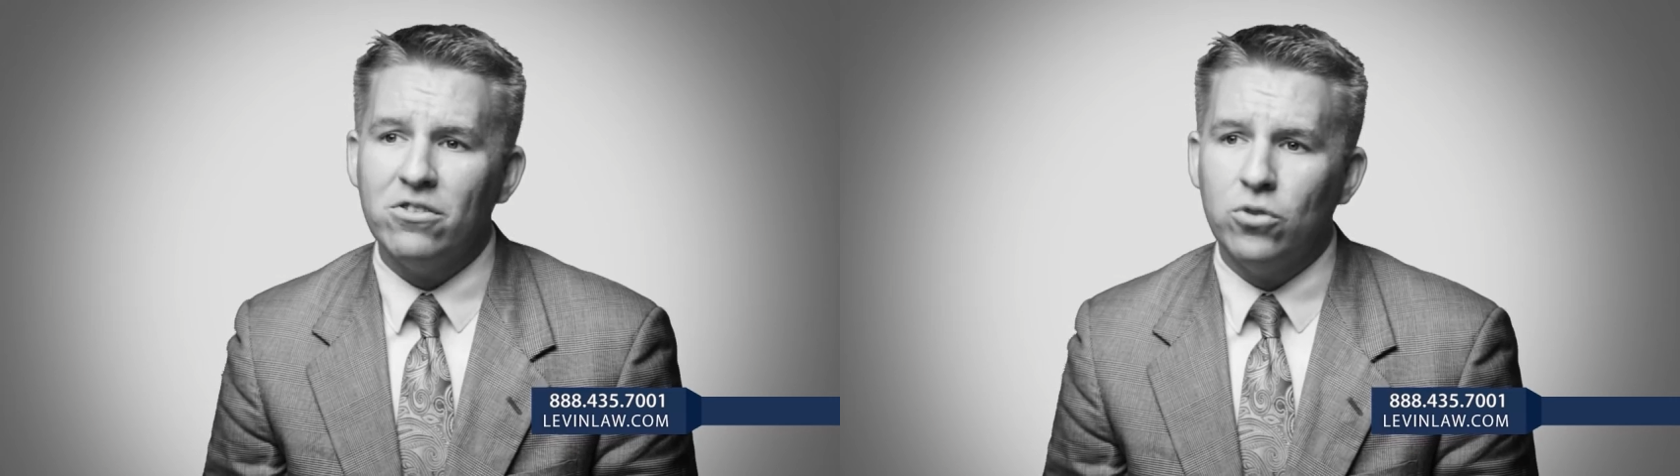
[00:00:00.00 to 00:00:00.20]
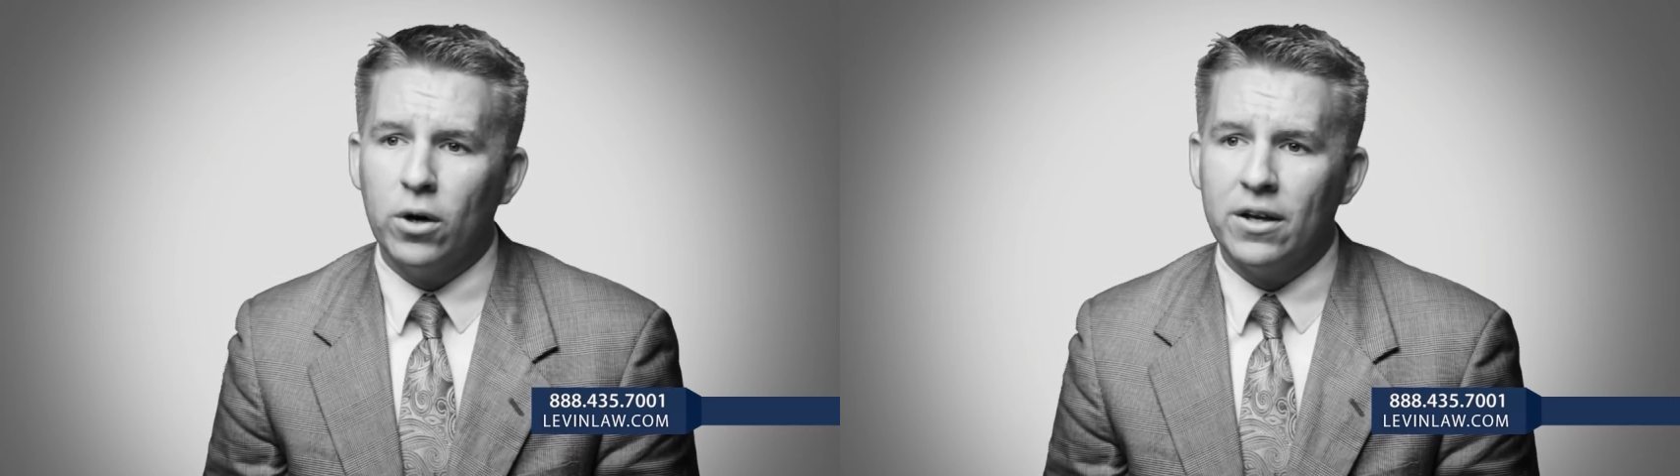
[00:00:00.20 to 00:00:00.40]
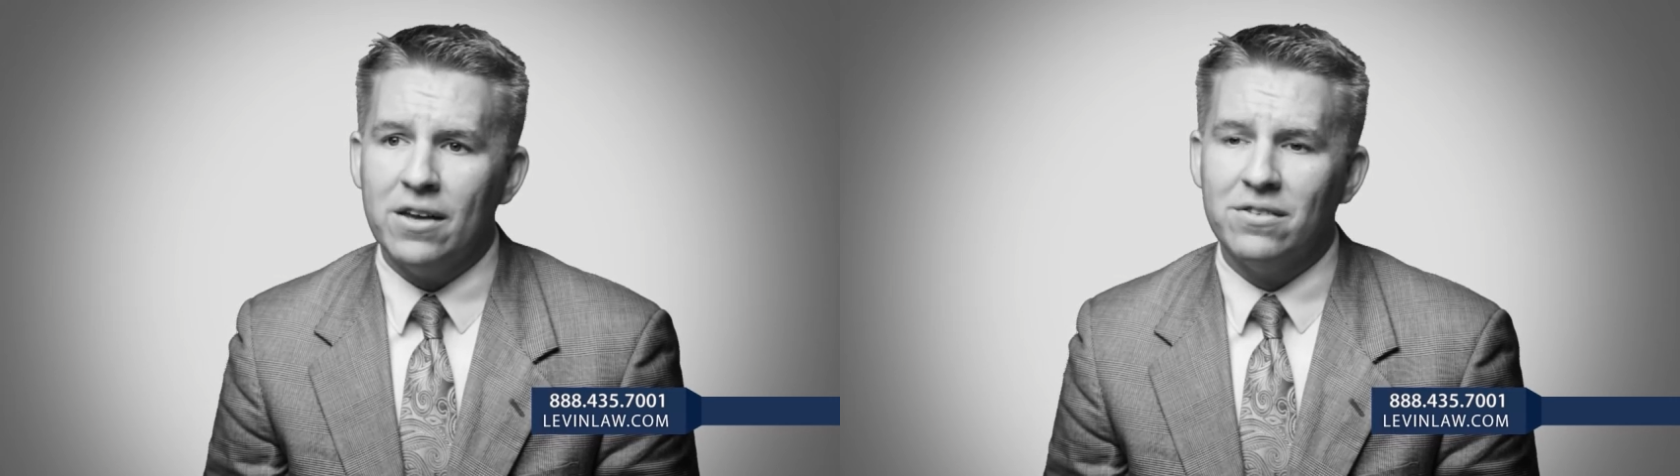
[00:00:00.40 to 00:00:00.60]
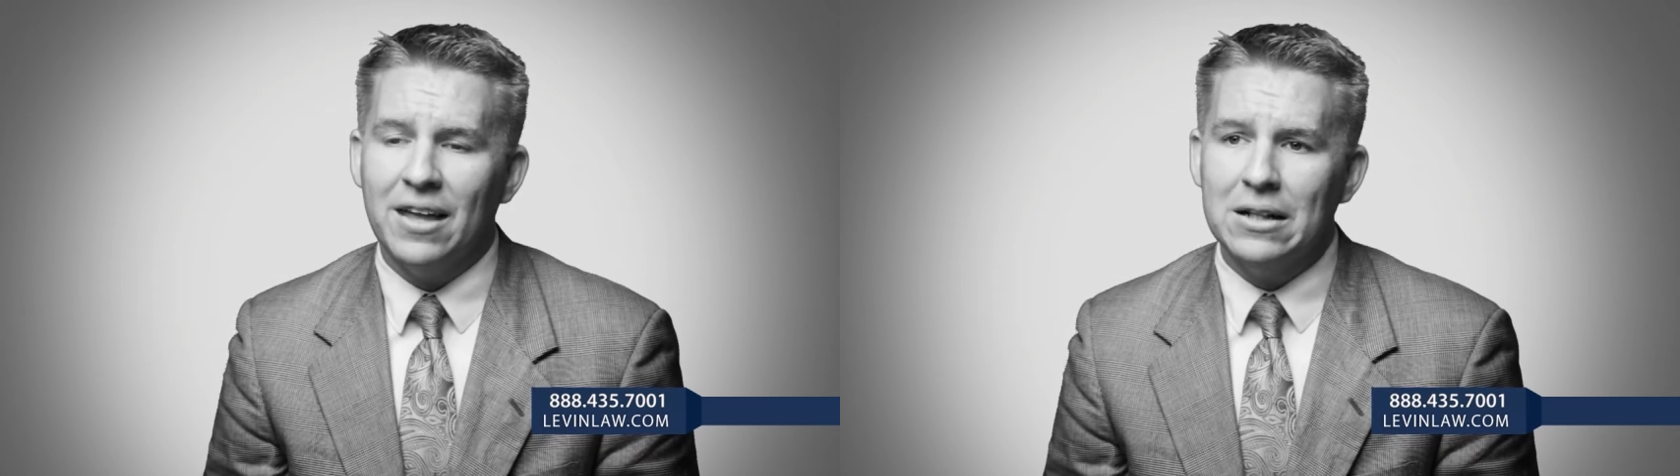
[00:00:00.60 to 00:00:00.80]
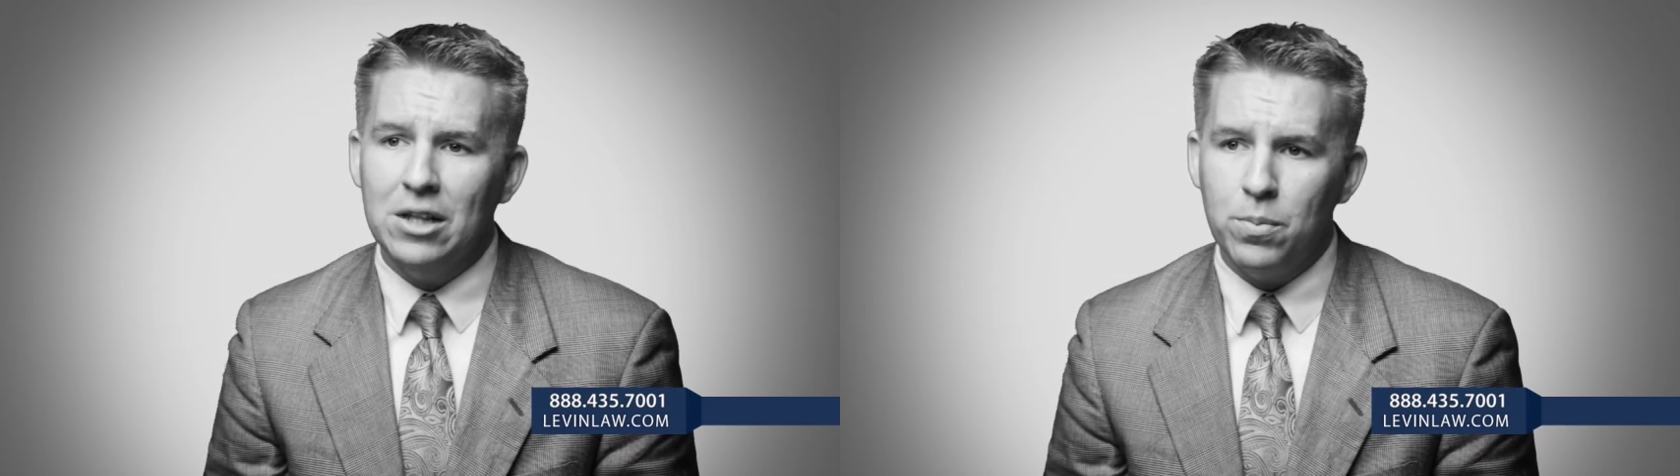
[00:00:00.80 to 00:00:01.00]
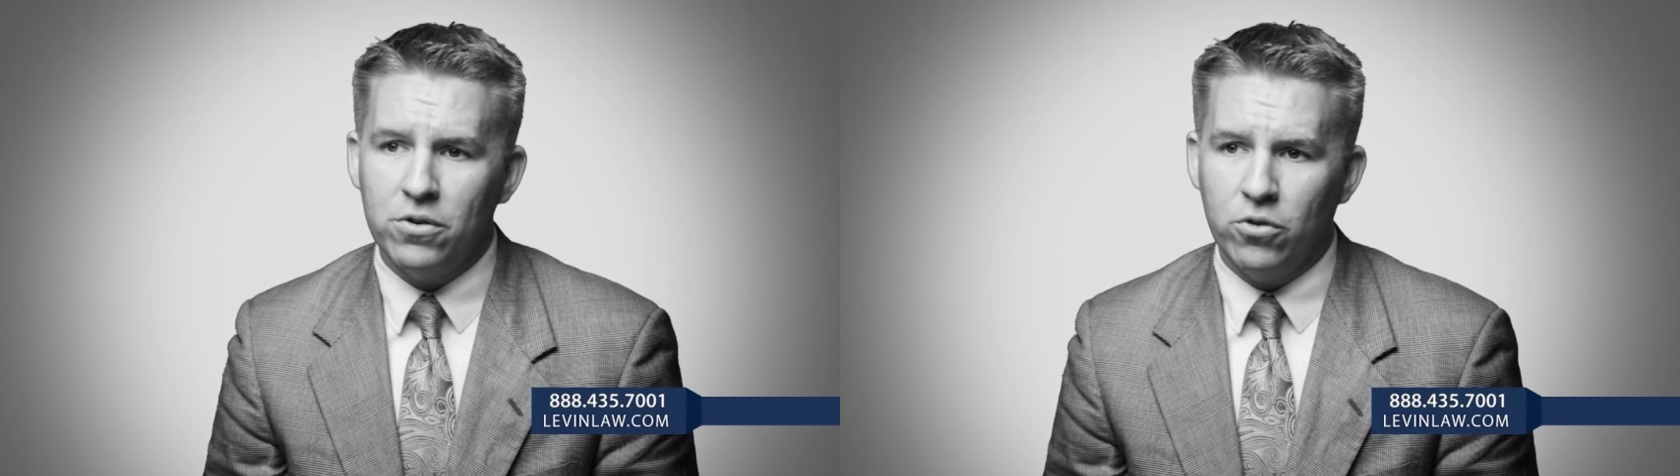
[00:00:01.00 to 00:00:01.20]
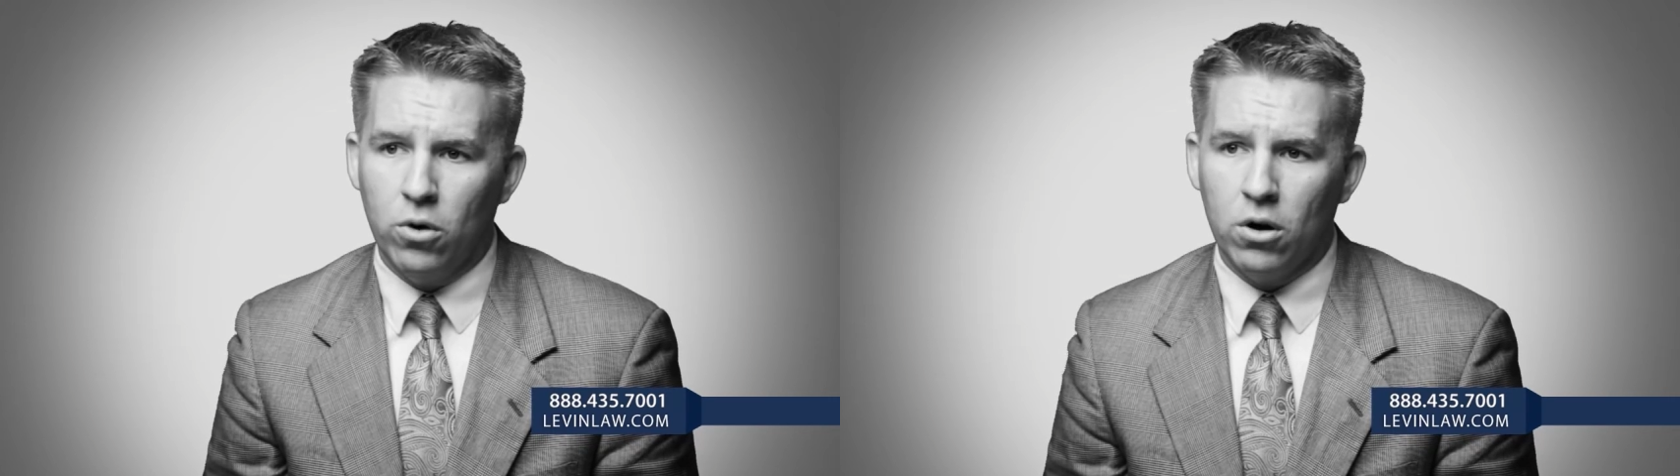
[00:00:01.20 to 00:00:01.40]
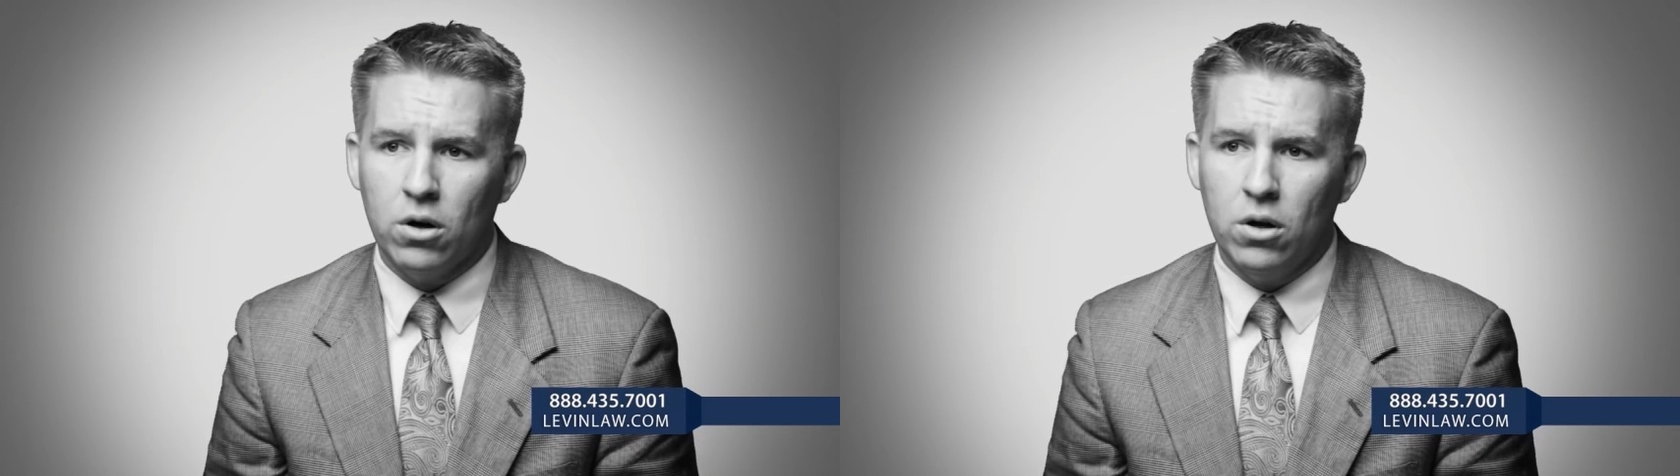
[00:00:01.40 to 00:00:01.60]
tort case like Lipitor,